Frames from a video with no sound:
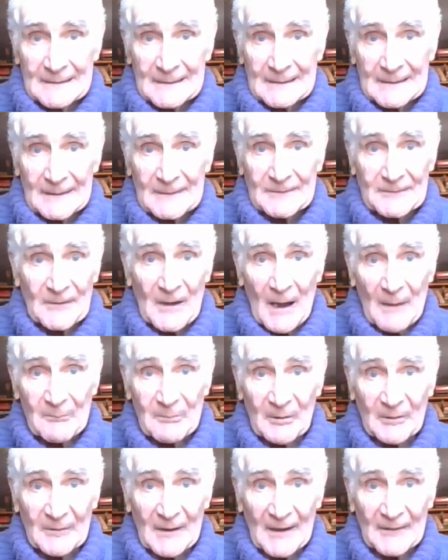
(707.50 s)
it's not
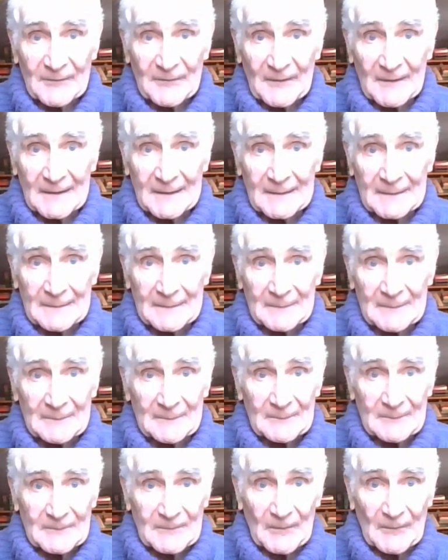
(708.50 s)
progressing
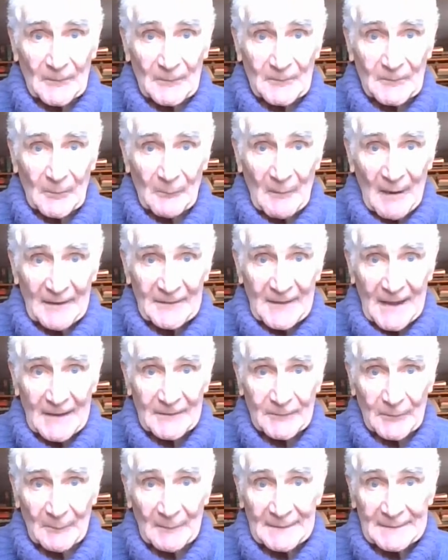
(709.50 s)
to my
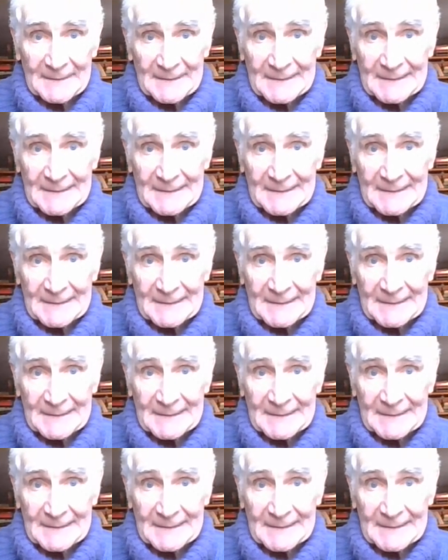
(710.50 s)
detriment.